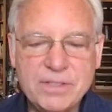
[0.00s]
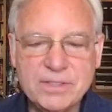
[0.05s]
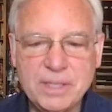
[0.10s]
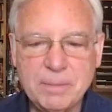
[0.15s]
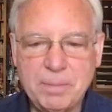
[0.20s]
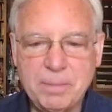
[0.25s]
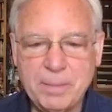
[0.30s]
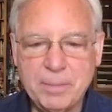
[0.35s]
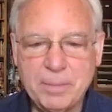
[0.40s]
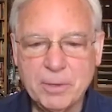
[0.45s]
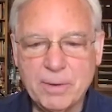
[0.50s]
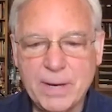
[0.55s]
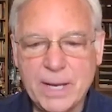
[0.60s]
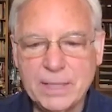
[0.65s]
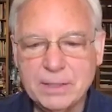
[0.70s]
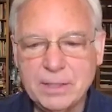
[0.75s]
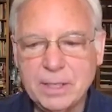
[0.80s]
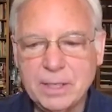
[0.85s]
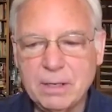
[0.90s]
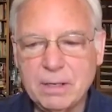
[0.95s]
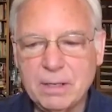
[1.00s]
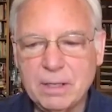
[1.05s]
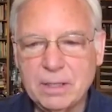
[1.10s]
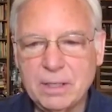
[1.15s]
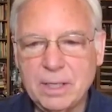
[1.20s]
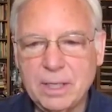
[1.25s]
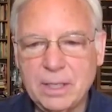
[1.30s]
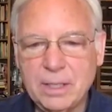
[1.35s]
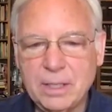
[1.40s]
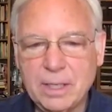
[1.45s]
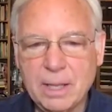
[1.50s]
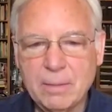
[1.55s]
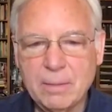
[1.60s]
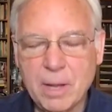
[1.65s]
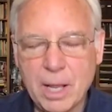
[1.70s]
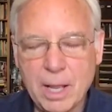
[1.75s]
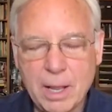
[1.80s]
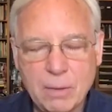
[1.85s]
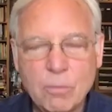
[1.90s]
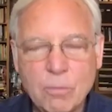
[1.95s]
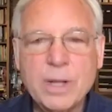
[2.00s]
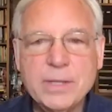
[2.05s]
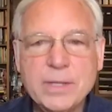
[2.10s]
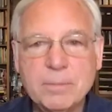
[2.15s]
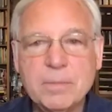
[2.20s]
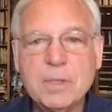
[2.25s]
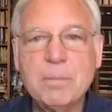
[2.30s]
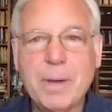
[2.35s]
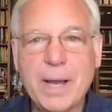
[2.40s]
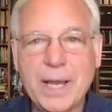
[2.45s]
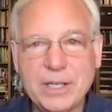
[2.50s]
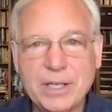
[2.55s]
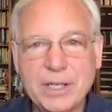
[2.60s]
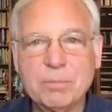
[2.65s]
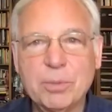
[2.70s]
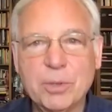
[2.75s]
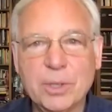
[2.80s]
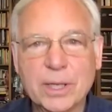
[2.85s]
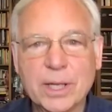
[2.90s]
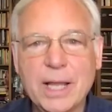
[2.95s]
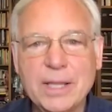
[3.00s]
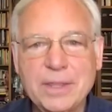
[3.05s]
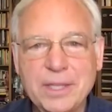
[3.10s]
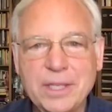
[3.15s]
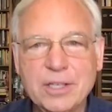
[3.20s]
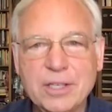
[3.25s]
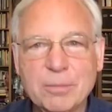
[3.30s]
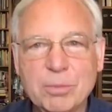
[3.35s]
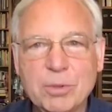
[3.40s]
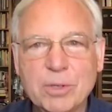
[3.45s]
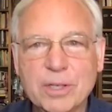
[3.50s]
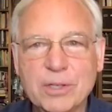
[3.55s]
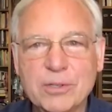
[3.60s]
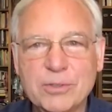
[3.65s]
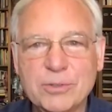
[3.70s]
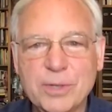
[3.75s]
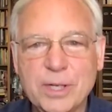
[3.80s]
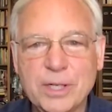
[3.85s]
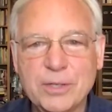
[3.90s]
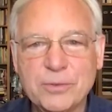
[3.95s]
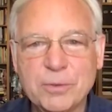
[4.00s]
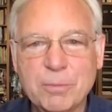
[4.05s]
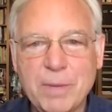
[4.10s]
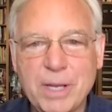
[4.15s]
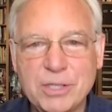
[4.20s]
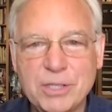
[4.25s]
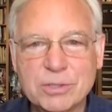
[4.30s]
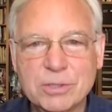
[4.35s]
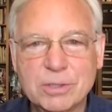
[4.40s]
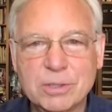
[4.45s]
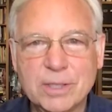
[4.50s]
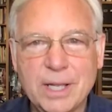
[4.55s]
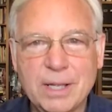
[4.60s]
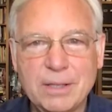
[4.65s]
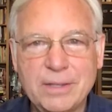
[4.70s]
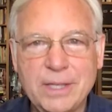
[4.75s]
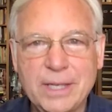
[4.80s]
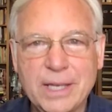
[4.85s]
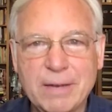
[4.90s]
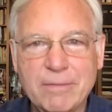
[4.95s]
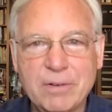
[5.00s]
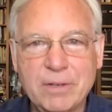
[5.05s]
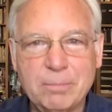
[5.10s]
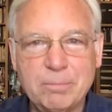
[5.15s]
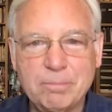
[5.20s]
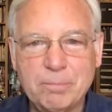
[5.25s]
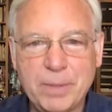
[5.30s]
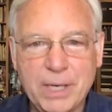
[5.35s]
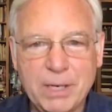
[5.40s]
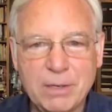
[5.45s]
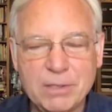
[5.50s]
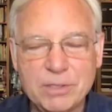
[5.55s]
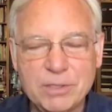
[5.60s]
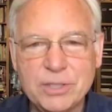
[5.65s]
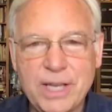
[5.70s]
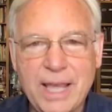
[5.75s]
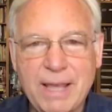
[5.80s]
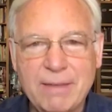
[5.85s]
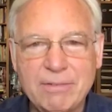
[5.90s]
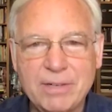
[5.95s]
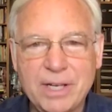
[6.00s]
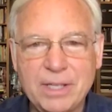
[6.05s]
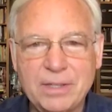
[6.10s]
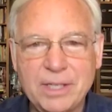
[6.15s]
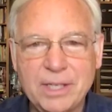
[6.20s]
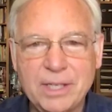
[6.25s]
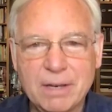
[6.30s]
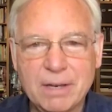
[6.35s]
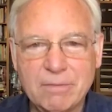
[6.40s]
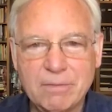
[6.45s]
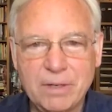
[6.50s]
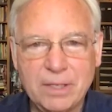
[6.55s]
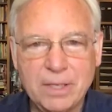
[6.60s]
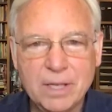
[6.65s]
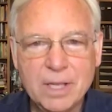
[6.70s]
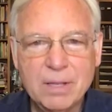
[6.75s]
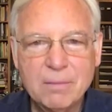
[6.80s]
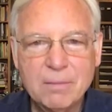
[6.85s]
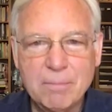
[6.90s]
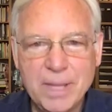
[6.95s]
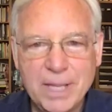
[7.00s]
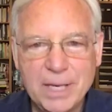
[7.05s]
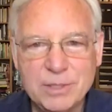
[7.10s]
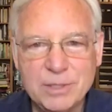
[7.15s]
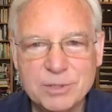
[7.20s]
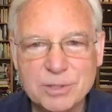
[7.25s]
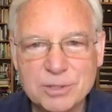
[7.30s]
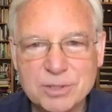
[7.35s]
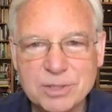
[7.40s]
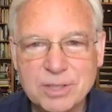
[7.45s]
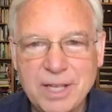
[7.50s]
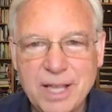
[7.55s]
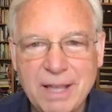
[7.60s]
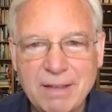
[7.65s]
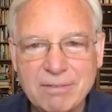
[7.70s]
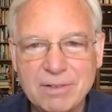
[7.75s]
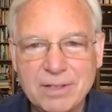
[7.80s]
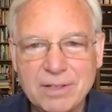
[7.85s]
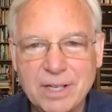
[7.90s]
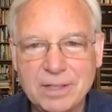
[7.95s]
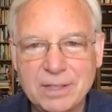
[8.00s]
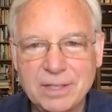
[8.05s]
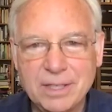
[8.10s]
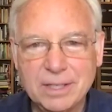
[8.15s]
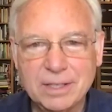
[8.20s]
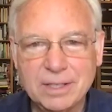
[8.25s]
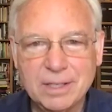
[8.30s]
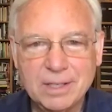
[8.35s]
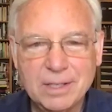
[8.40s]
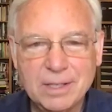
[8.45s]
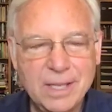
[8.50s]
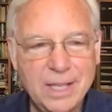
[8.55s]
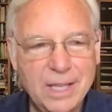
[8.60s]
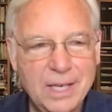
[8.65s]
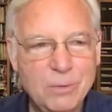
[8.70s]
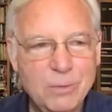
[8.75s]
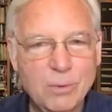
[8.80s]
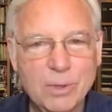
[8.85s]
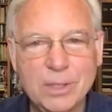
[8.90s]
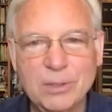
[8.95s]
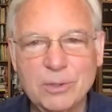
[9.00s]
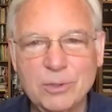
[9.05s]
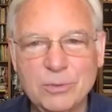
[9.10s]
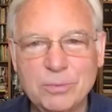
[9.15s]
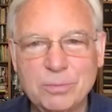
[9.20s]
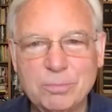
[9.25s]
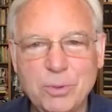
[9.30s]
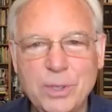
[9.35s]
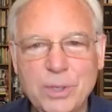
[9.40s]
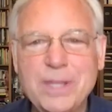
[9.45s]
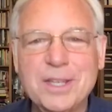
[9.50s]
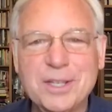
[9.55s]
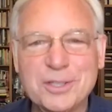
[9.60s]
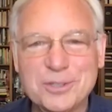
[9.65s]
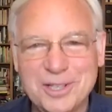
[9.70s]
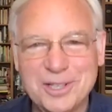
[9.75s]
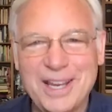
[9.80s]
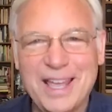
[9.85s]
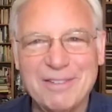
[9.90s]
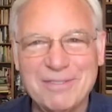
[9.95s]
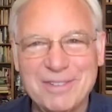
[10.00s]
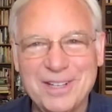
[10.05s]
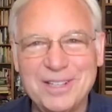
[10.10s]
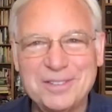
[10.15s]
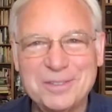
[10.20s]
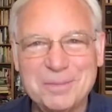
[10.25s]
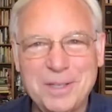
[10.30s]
people are out there, and I want them to buy your book. I think your book is transformational, and I think every parent should have it. I think every manager should have it. I think anyone who's breathing should have it. It should be.